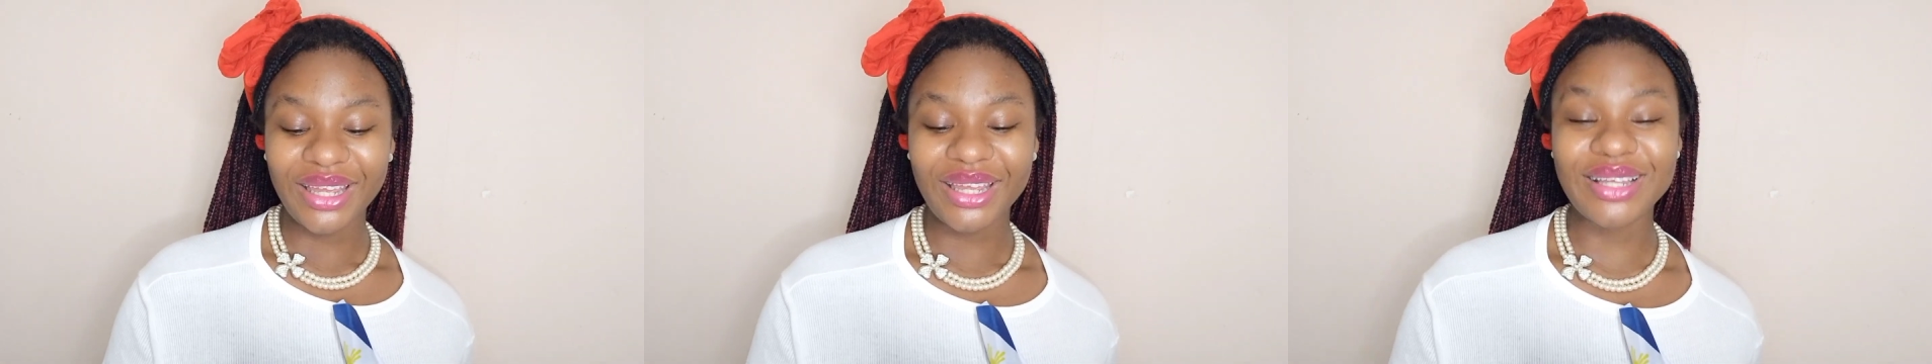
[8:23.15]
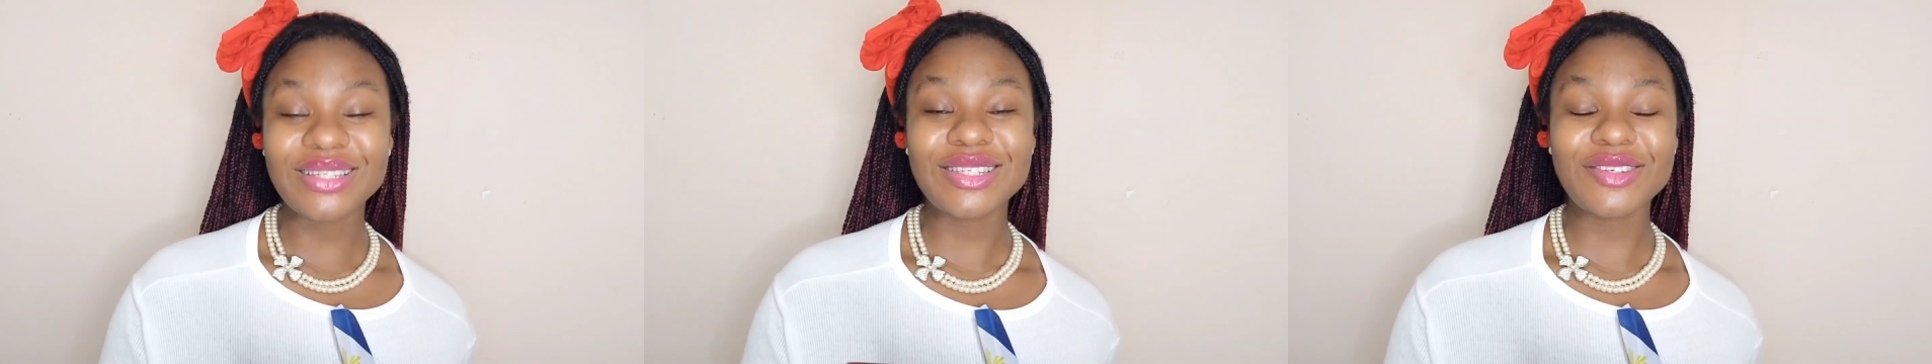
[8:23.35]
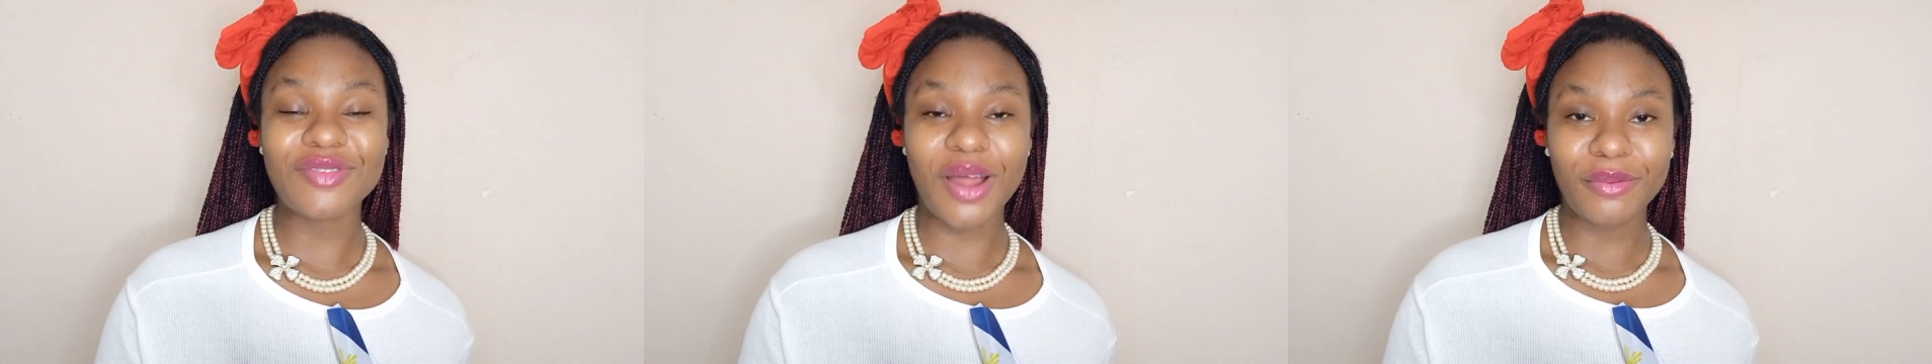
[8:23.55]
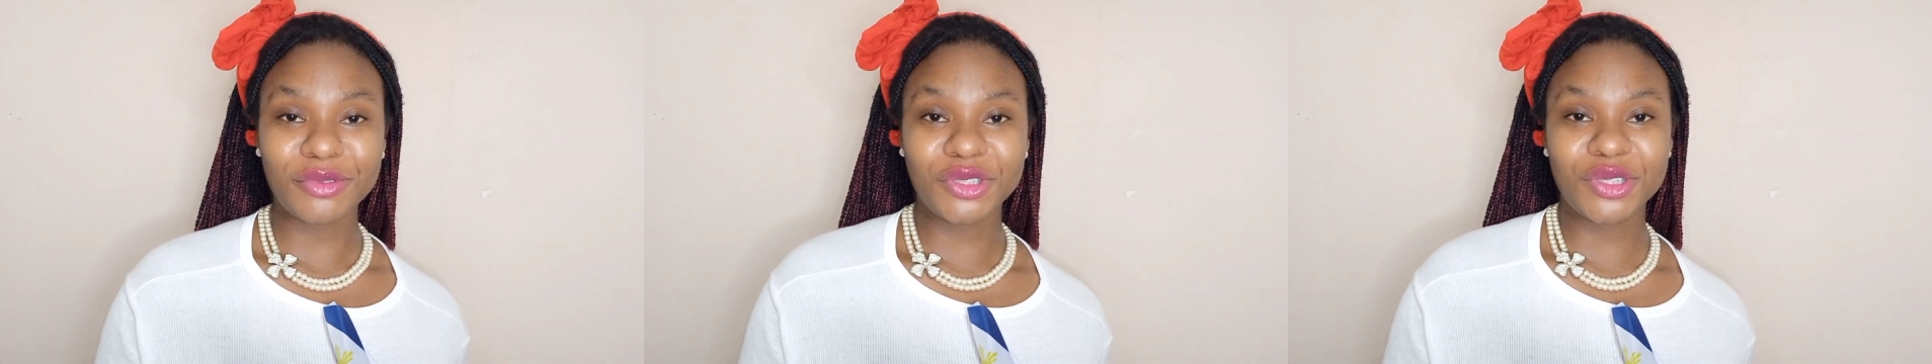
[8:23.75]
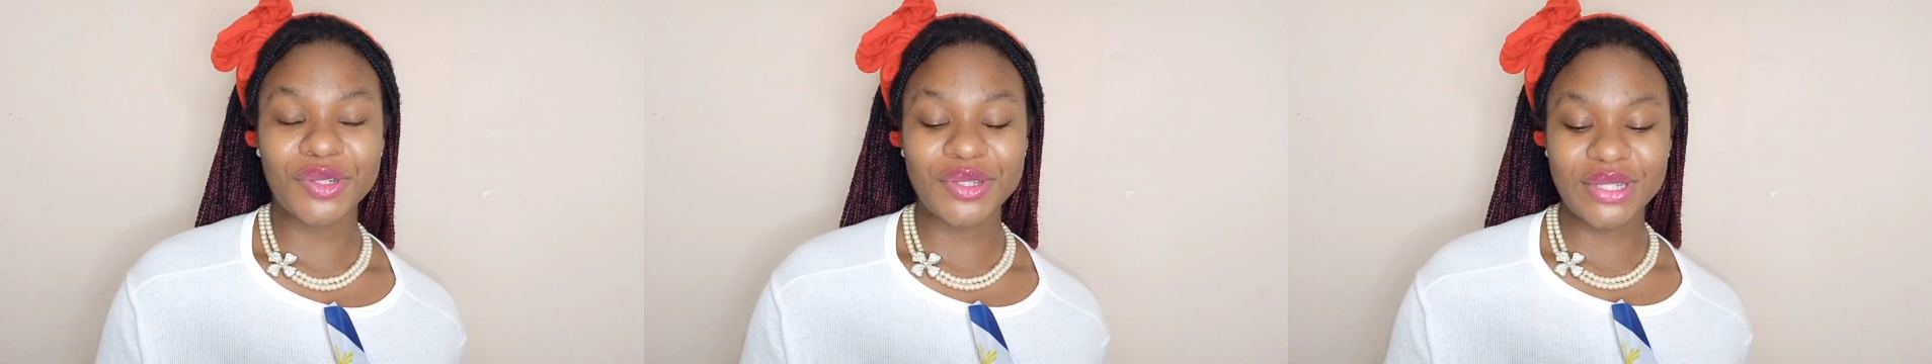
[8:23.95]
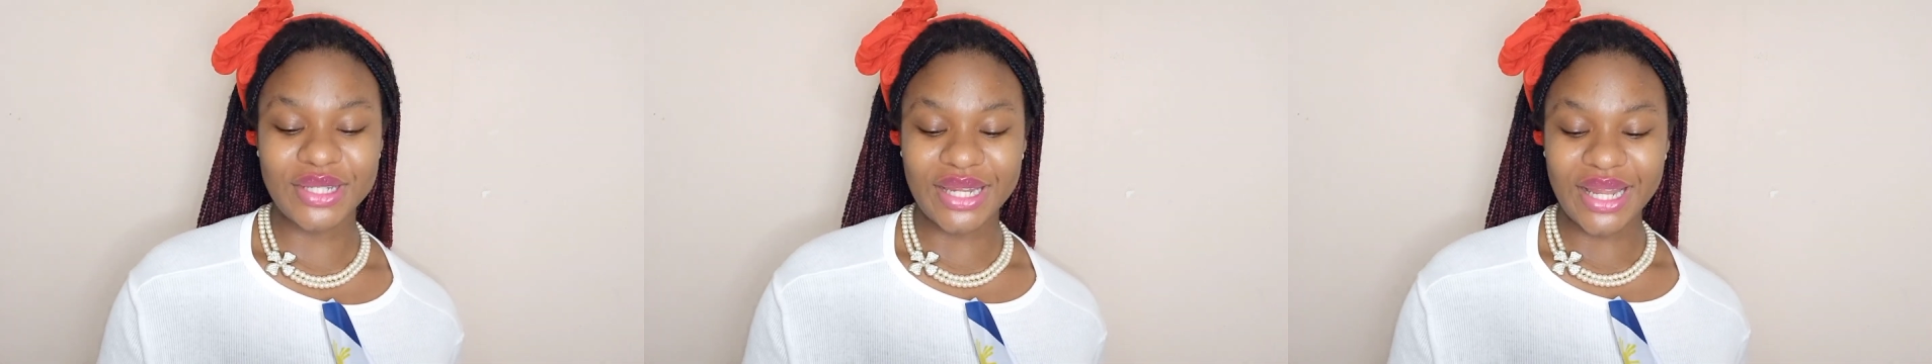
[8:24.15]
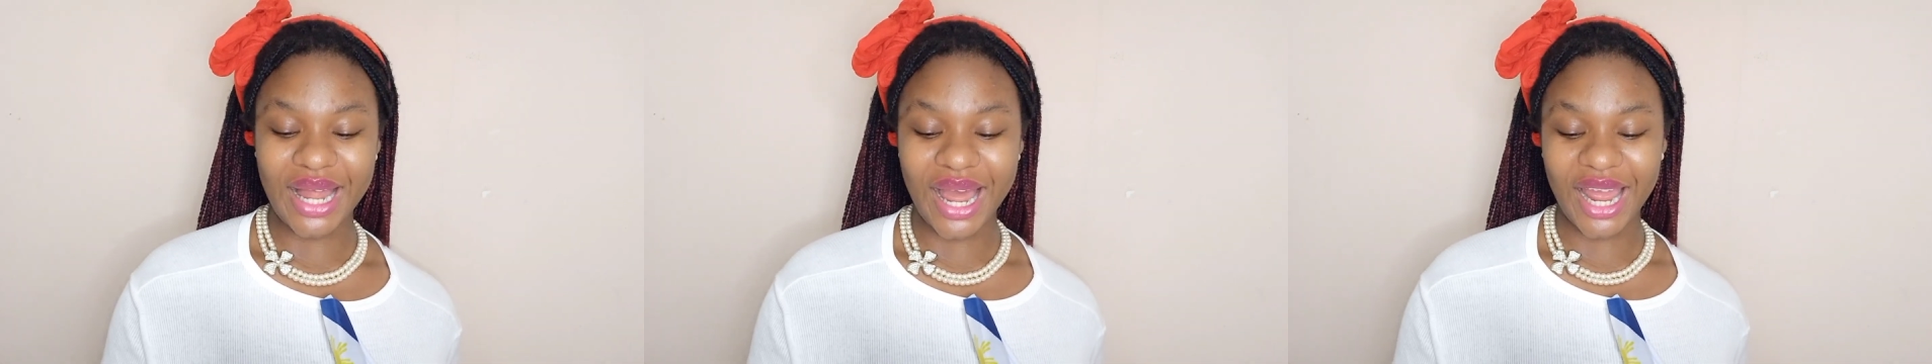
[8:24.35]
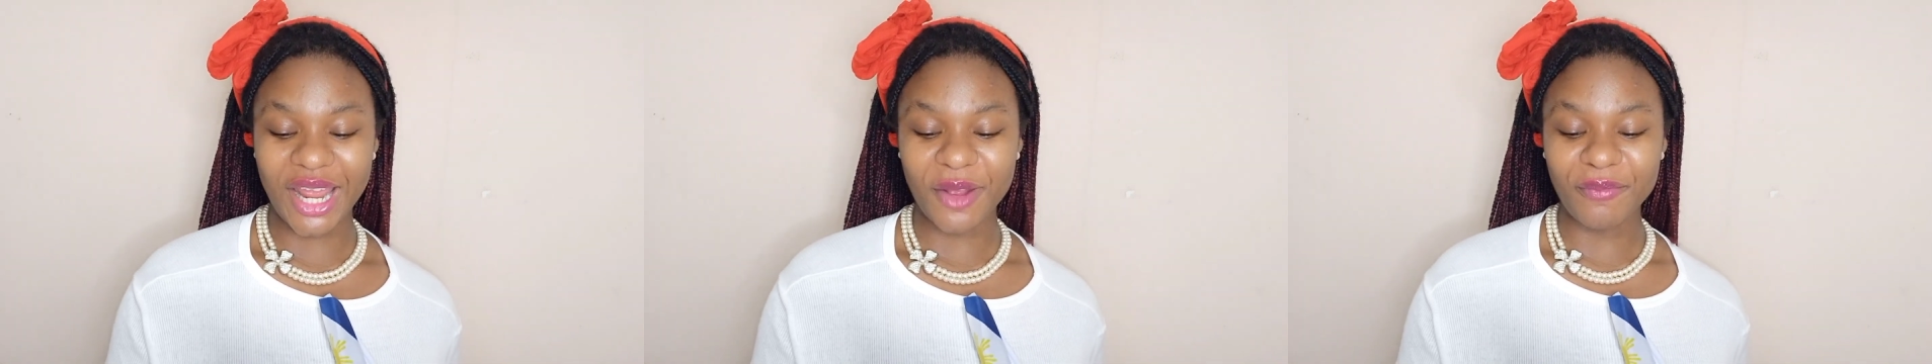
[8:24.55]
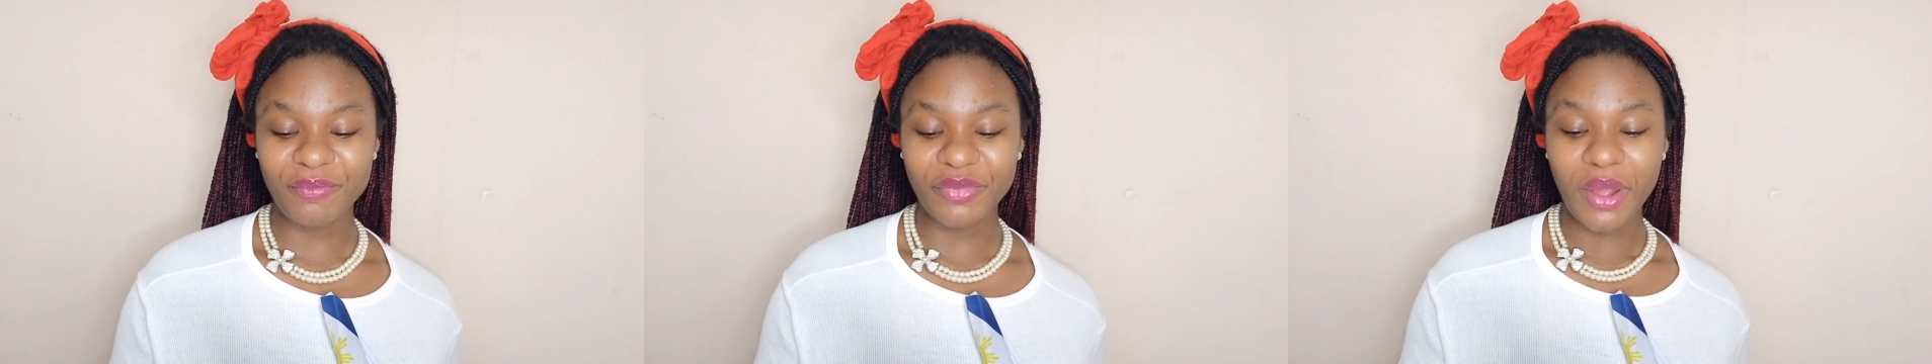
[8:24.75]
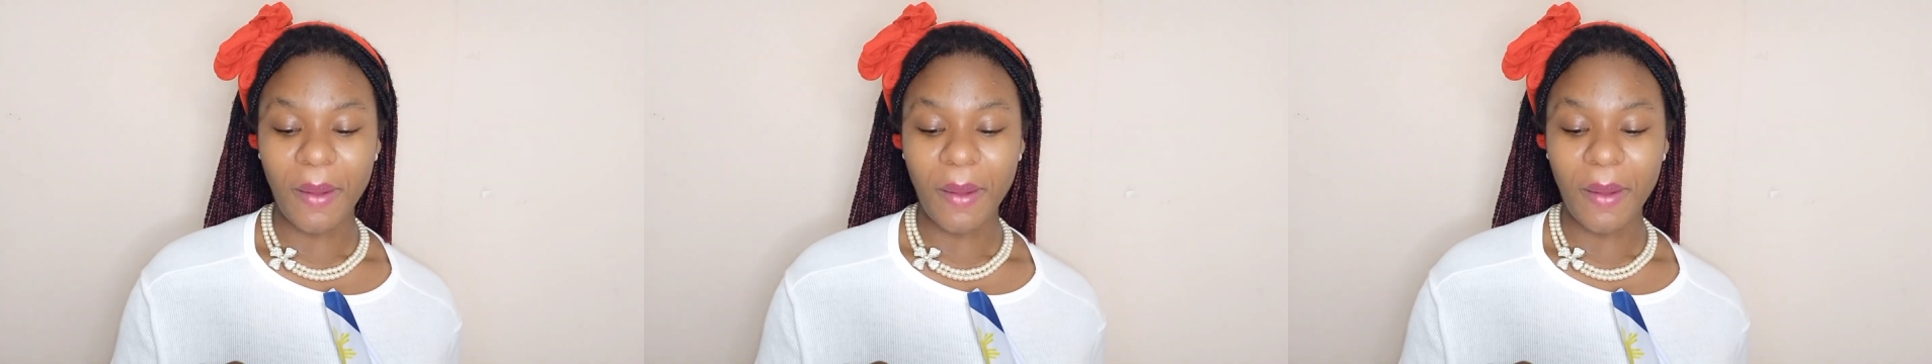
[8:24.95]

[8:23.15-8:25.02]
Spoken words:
is rapture to lie.